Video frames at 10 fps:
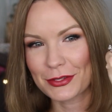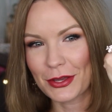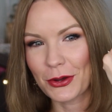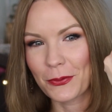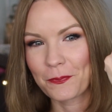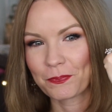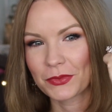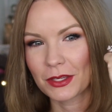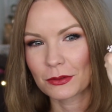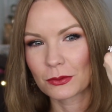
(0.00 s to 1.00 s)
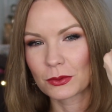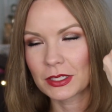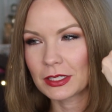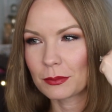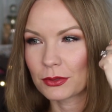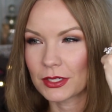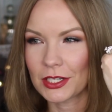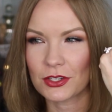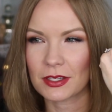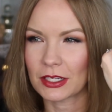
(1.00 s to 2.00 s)
So really
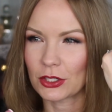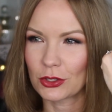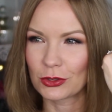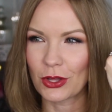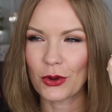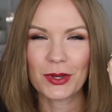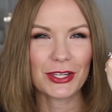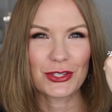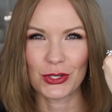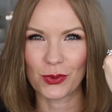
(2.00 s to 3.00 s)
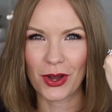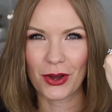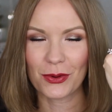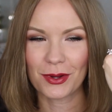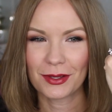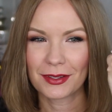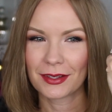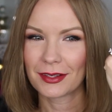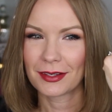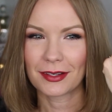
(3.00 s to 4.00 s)
pretty, just like glowy duo.
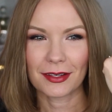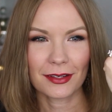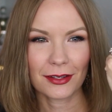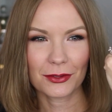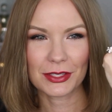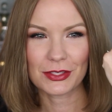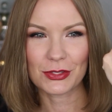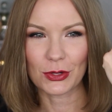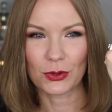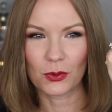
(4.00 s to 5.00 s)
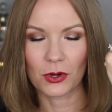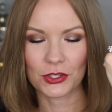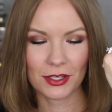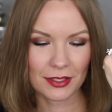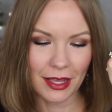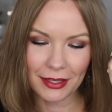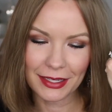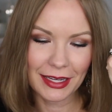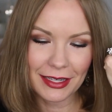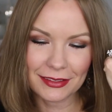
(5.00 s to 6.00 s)
Oh, it's so gorgeous.
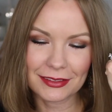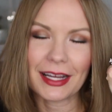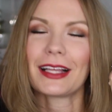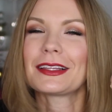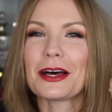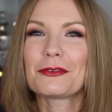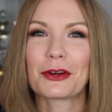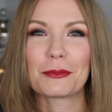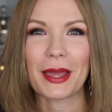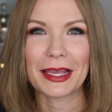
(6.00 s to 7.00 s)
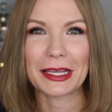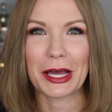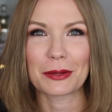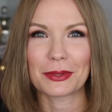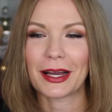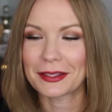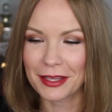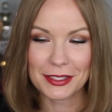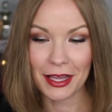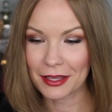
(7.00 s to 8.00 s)
I love her makeup.
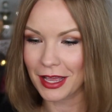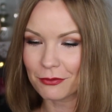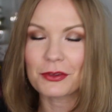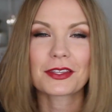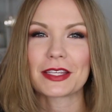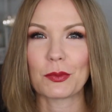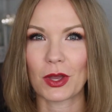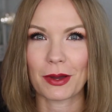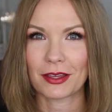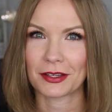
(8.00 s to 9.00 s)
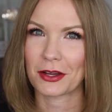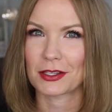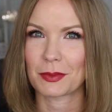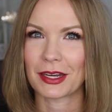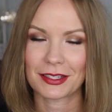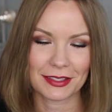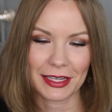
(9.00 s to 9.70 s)
I feel the same way about It Cosmetics.